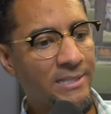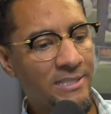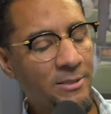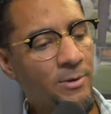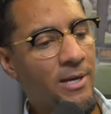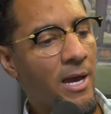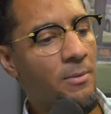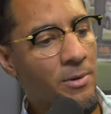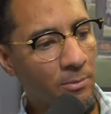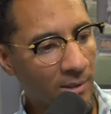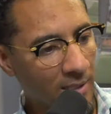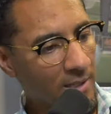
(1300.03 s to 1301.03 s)
She would come
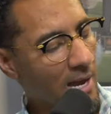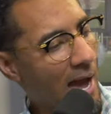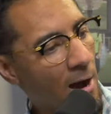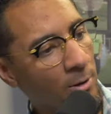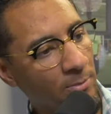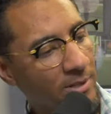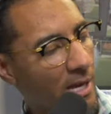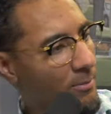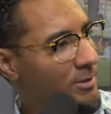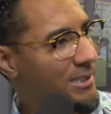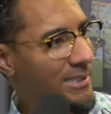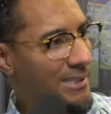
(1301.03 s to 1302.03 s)
to me, I would be
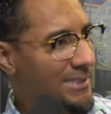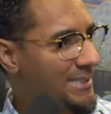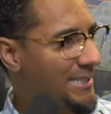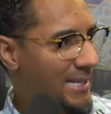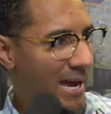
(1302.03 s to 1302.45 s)
able to delete